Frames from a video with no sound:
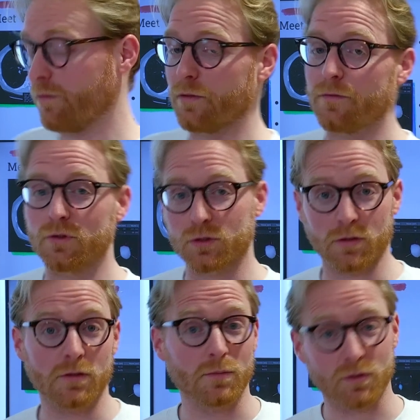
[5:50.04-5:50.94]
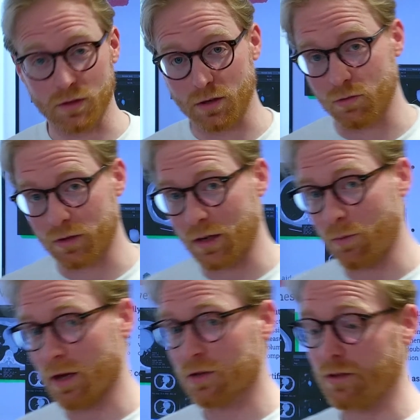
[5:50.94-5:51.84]
our first customers in the UK,
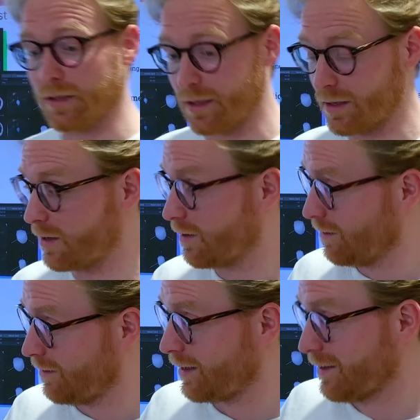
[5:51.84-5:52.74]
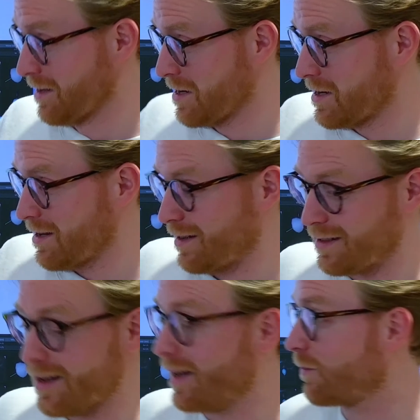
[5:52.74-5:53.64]
we actually did a
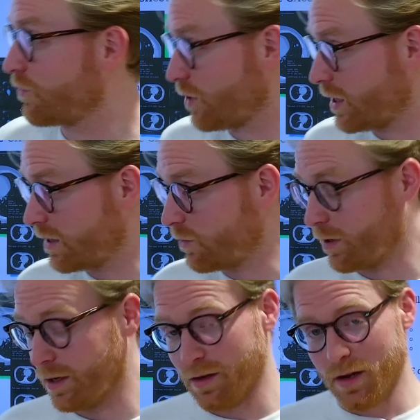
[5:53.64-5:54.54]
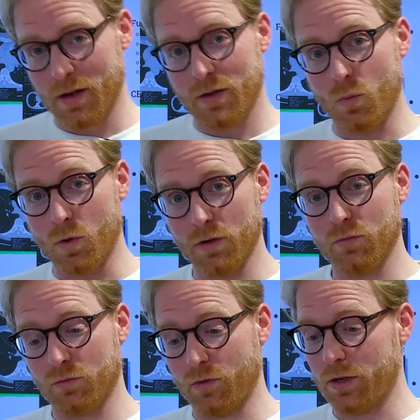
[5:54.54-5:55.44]
timed read where
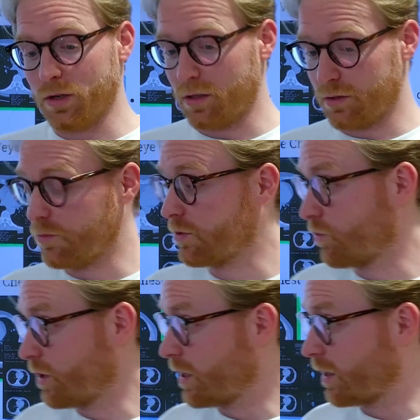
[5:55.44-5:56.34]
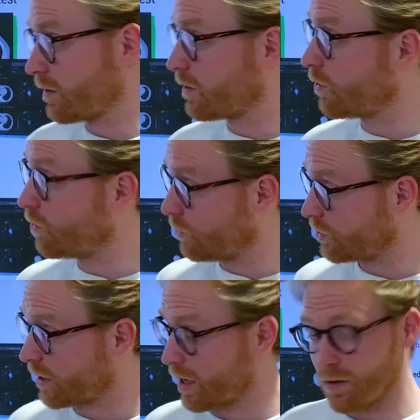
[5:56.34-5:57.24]
one radiologist was reading the whole
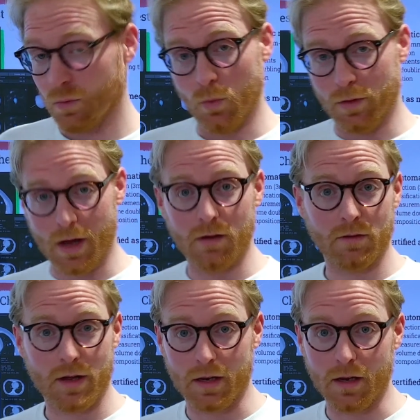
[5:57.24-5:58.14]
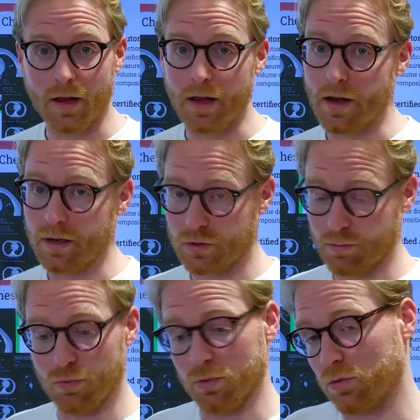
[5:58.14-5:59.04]
scan without any AI
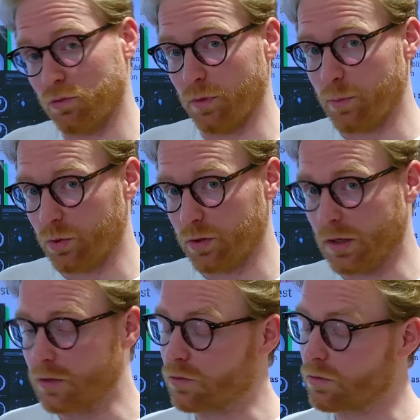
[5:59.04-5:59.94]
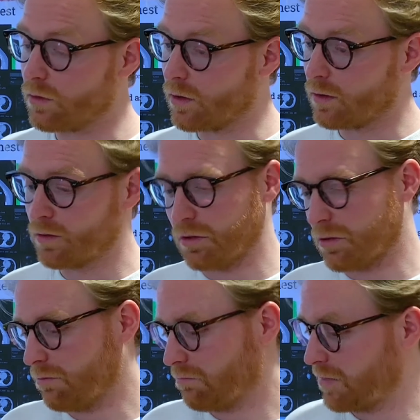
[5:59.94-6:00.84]
support or reporting tool. Took
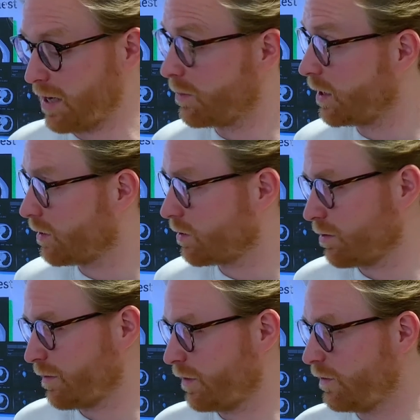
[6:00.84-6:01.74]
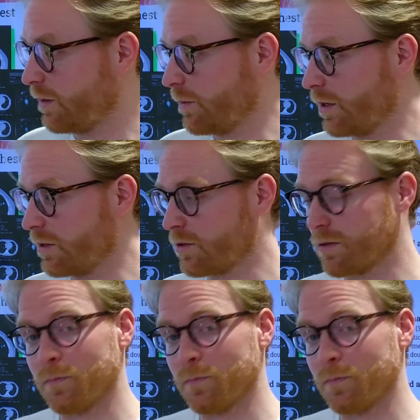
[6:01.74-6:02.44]
him 10 minutes to 15 minutes.